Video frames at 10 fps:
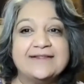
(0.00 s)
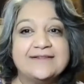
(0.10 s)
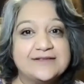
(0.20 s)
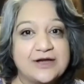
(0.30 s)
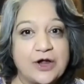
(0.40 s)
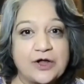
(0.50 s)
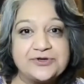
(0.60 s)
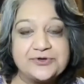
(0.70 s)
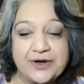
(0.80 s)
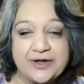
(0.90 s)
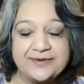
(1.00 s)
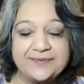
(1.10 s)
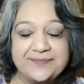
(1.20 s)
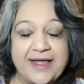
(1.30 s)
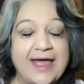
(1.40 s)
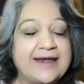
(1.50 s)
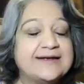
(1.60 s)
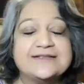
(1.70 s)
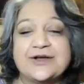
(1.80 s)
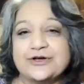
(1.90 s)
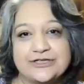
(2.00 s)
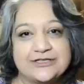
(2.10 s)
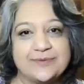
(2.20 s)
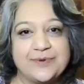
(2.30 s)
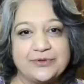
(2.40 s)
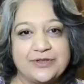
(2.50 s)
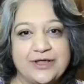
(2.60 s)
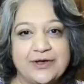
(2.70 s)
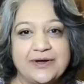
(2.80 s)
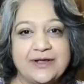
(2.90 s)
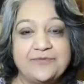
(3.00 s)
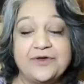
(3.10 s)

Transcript: There's a lot to learn. And it's not just about theory.